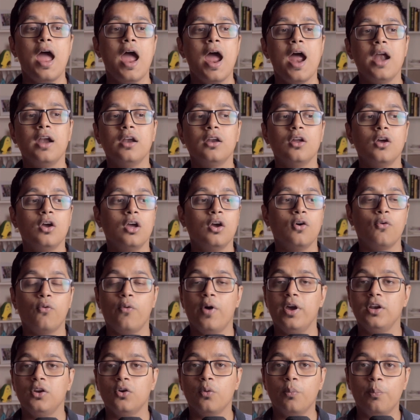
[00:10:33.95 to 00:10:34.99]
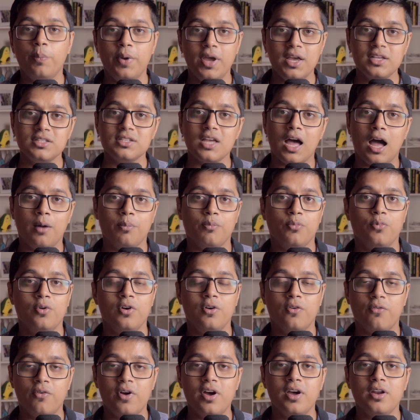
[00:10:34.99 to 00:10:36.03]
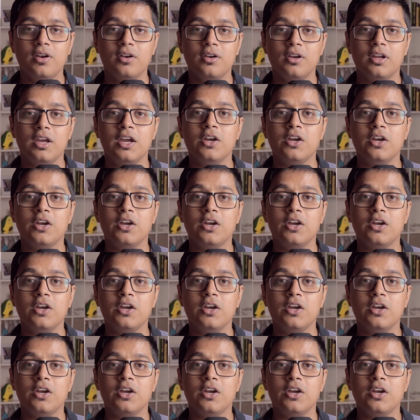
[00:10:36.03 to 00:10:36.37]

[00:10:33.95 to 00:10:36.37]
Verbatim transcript: And when your base app will run,